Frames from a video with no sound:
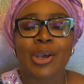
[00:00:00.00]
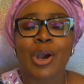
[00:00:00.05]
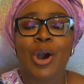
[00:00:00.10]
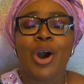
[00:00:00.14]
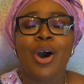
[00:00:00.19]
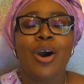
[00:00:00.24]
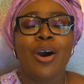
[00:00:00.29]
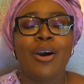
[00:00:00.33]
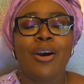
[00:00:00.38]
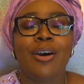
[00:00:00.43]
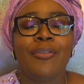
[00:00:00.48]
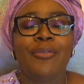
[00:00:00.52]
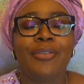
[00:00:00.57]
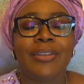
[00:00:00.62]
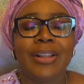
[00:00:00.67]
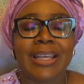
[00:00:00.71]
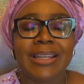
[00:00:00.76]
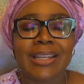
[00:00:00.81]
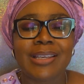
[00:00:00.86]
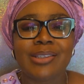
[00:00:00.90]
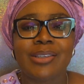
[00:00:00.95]

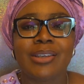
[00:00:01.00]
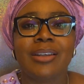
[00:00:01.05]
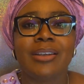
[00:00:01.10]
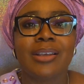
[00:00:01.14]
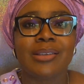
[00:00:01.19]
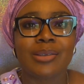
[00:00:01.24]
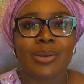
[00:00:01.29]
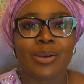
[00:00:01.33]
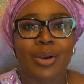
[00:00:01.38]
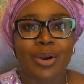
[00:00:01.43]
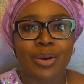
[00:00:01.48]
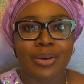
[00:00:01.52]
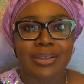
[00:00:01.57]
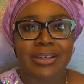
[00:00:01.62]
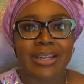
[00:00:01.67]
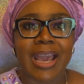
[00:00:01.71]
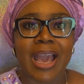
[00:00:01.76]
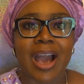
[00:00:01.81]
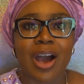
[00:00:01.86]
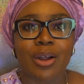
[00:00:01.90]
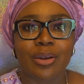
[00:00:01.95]
Hopefully the sun doesn't go
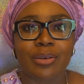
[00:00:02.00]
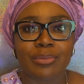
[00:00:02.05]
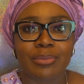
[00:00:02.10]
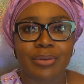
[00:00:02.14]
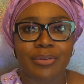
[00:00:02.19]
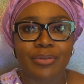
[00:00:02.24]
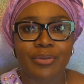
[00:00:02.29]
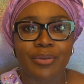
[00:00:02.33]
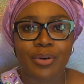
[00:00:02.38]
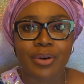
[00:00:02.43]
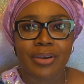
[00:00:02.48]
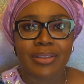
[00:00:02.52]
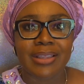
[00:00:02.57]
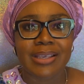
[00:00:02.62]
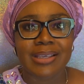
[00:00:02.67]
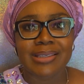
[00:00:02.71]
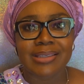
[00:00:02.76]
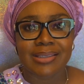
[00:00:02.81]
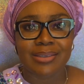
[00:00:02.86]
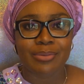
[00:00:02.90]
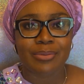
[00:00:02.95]
down before
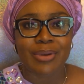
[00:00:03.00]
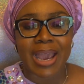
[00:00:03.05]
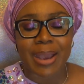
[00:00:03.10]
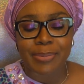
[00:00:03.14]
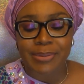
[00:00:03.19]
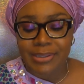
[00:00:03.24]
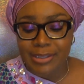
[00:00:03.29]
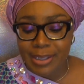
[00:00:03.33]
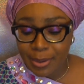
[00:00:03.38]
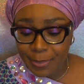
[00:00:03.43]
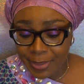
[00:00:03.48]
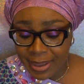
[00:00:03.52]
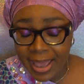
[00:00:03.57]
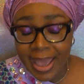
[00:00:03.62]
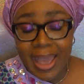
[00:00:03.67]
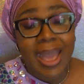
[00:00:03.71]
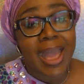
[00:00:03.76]
this wraps up.